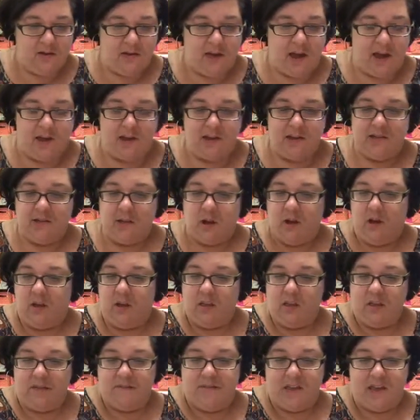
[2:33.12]
that is
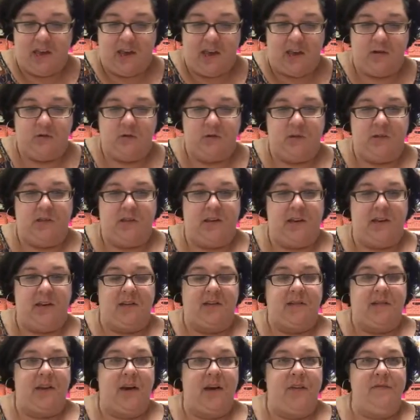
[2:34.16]
all of the interesting
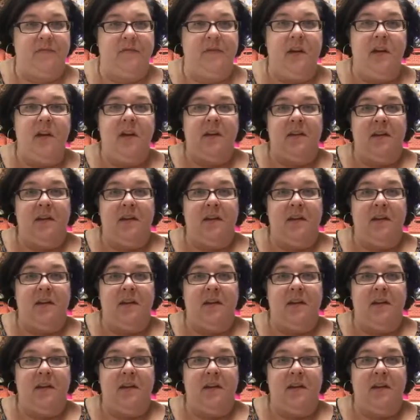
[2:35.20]
stuff.